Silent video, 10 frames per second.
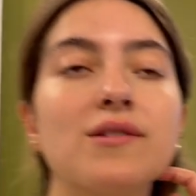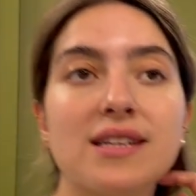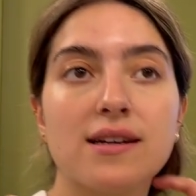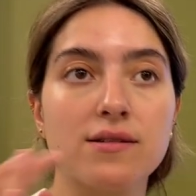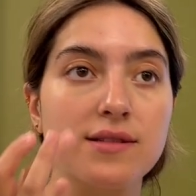the
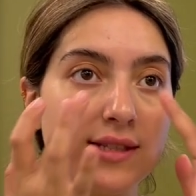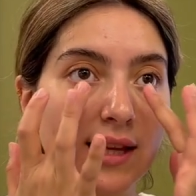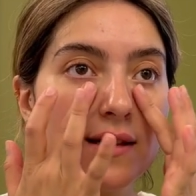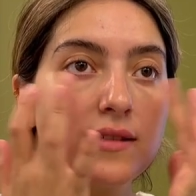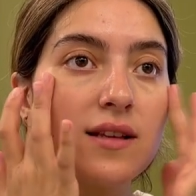
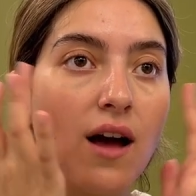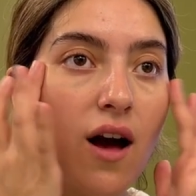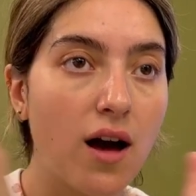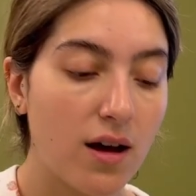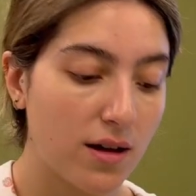concealer is
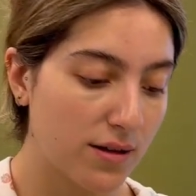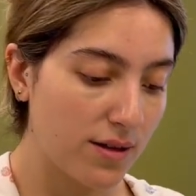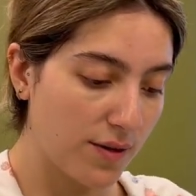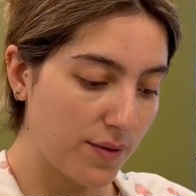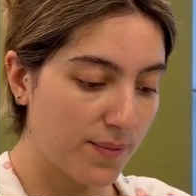on.
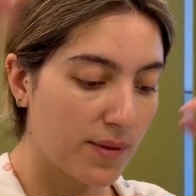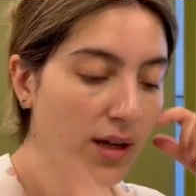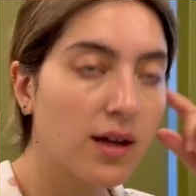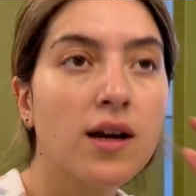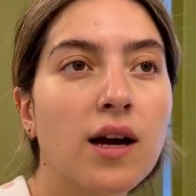
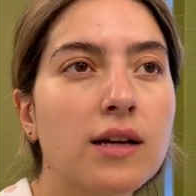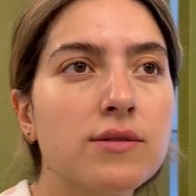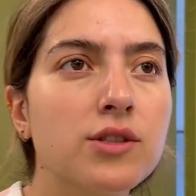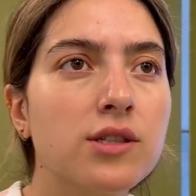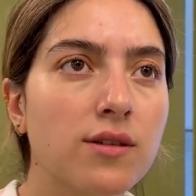
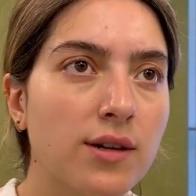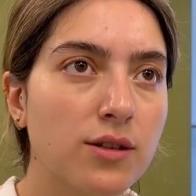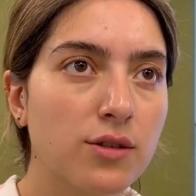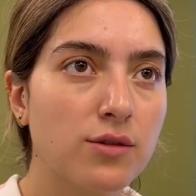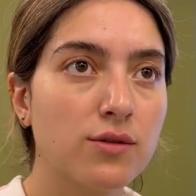I'm just going
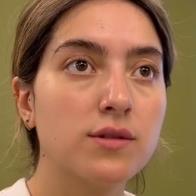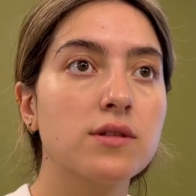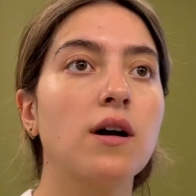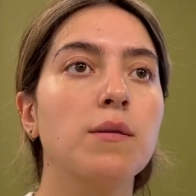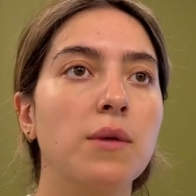to do
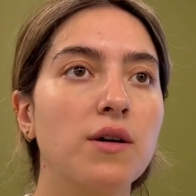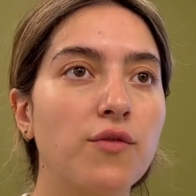some